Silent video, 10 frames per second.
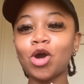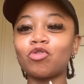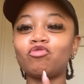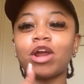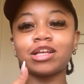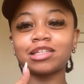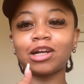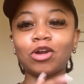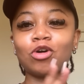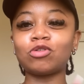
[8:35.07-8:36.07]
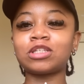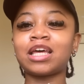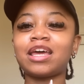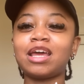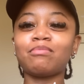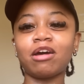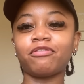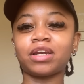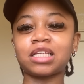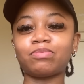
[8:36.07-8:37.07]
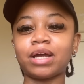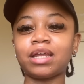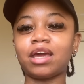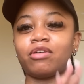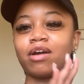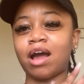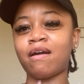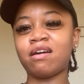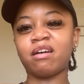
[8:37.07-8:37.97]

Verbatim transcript: rings close in my fitness bunny era